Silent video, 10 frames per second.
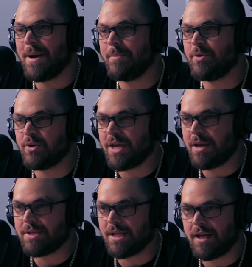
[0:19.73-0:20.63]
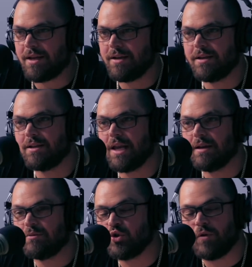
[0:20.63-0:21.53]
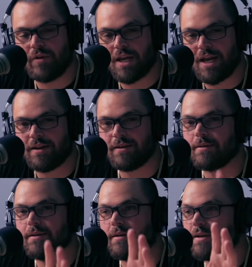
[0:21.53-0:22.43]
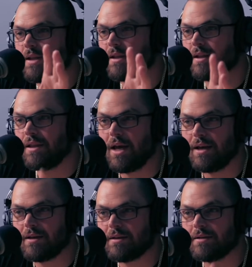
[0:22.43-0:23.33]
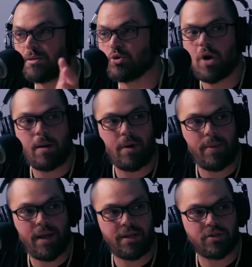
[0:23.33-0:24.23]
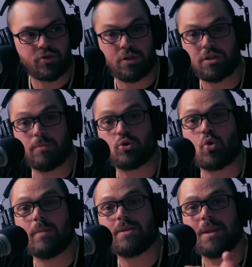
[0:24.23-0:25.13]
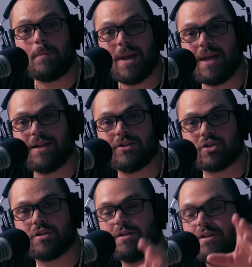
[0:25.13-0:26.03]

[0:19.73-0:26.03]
happy you came today. And don't forget, subscribe my page. Subscribe to the page.